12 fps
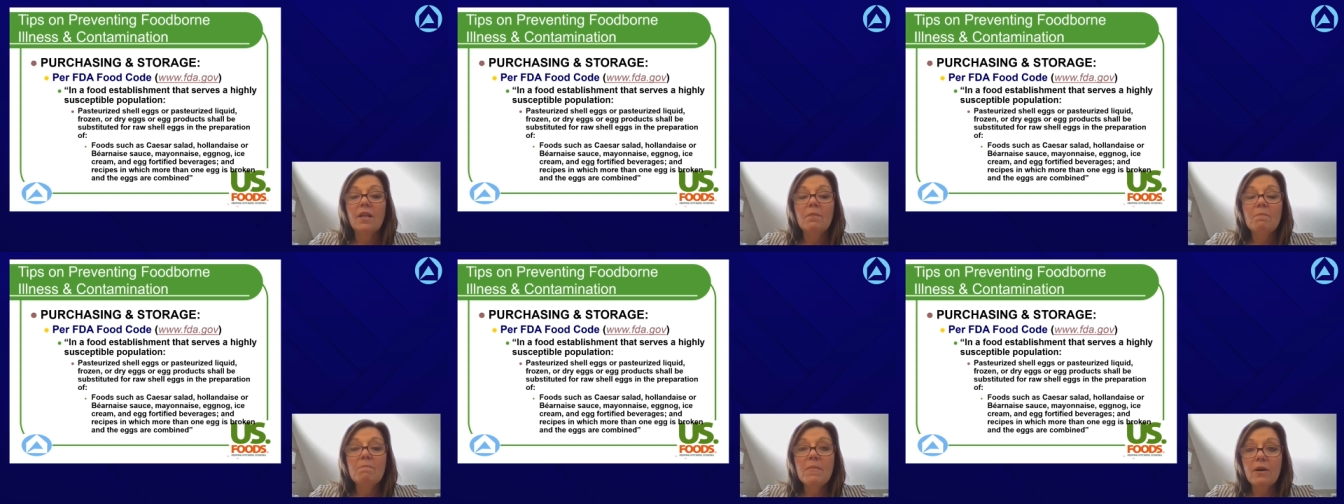
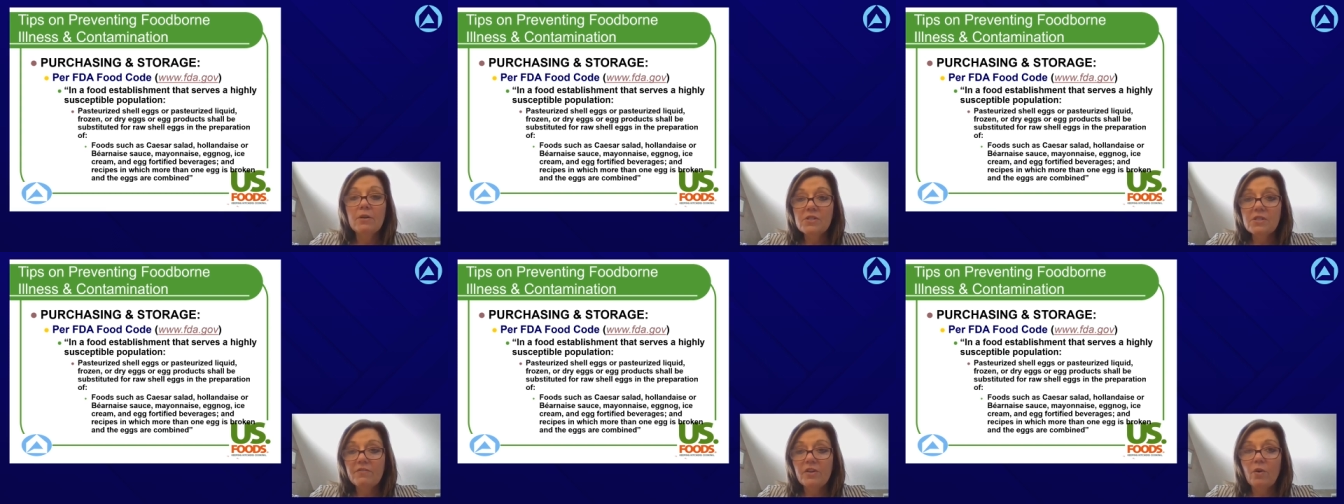
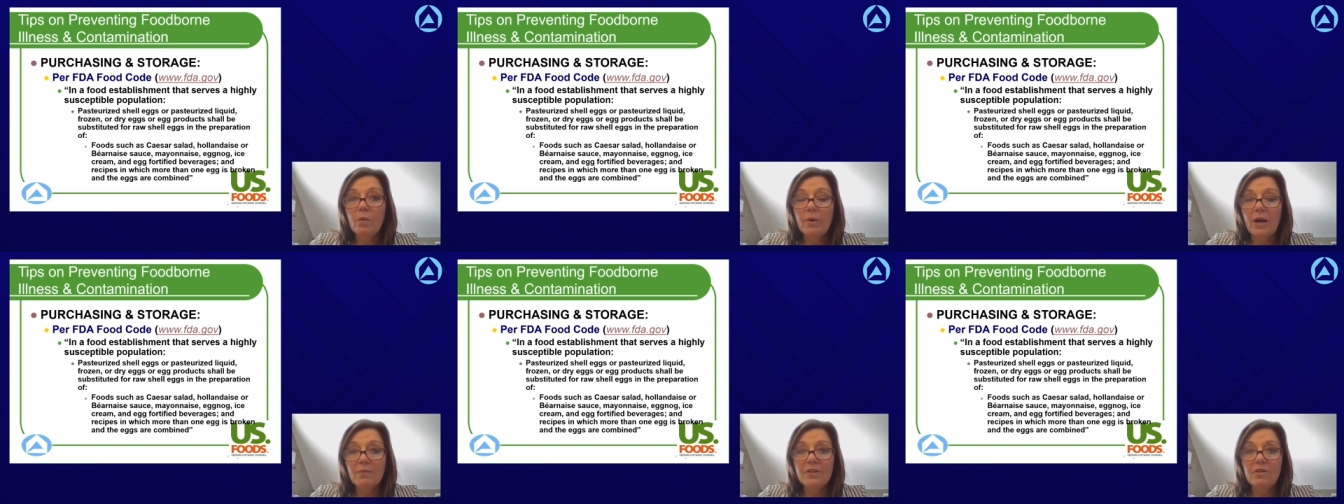Most of you are
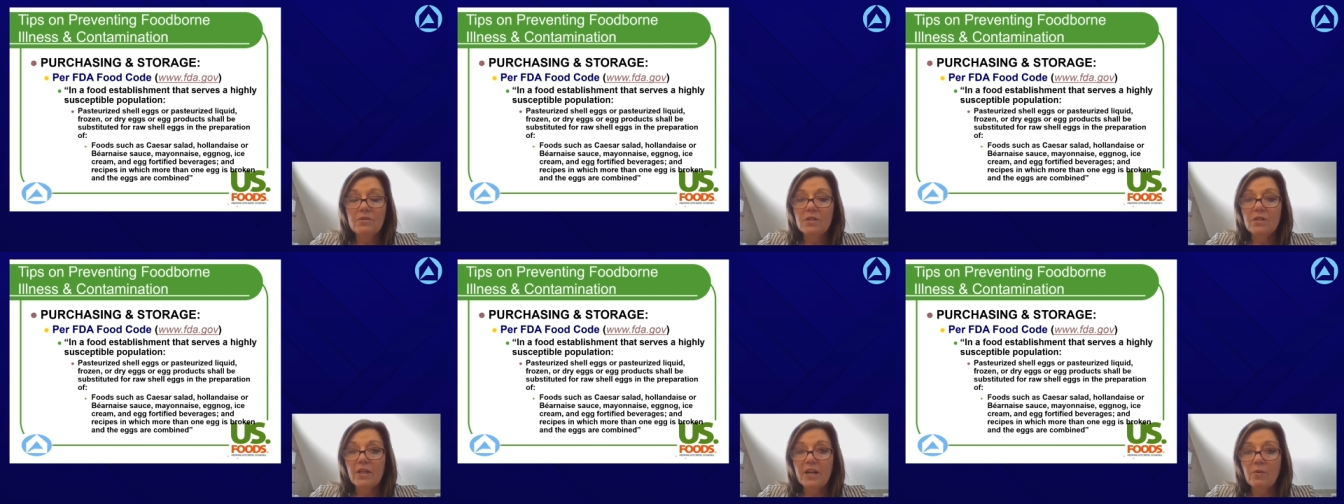probably
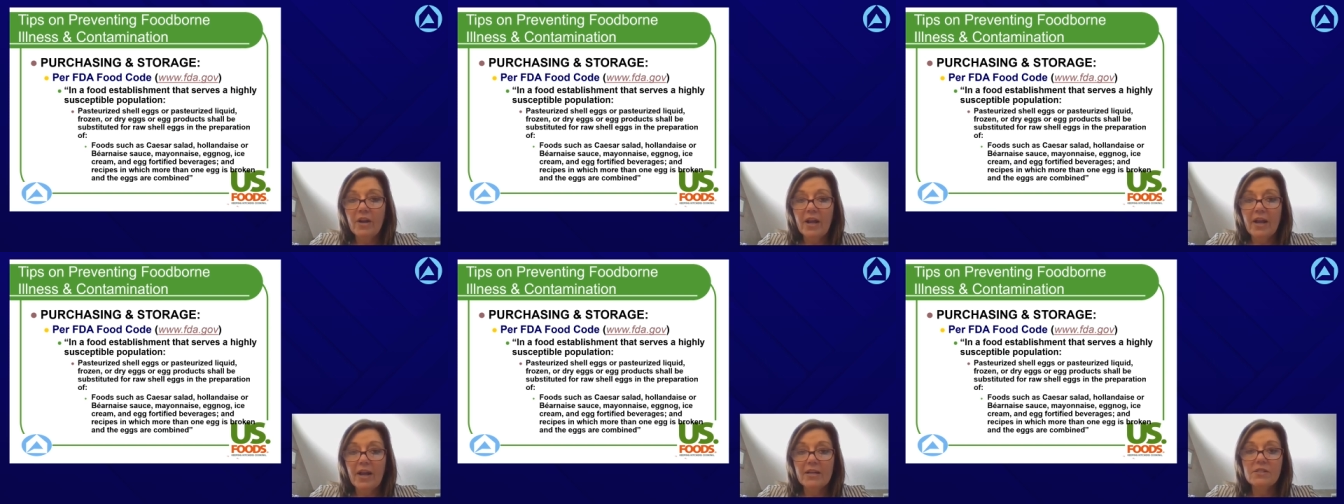using liquid
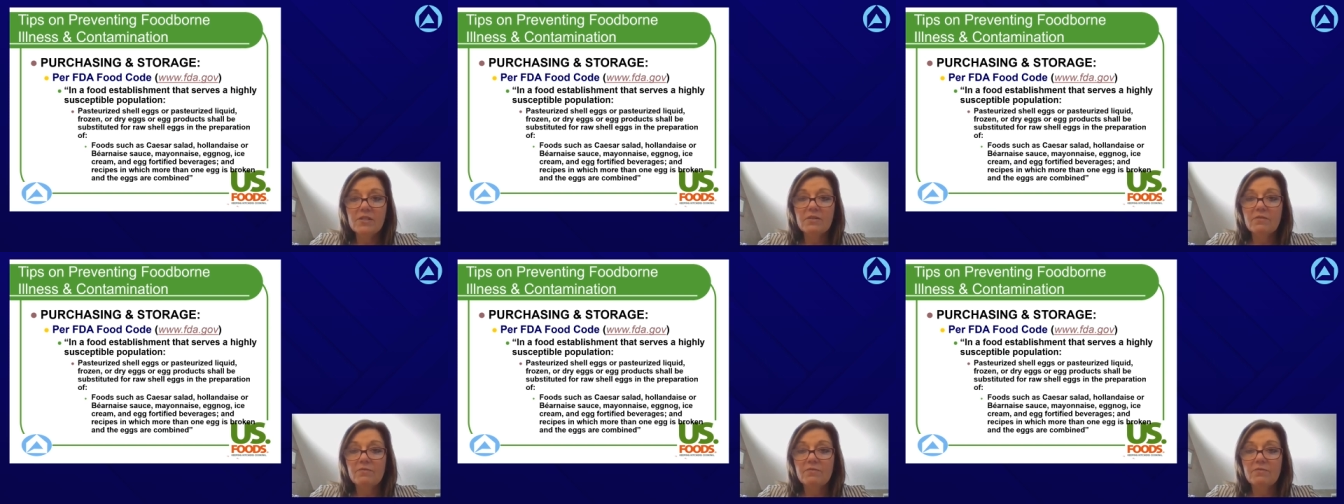eggs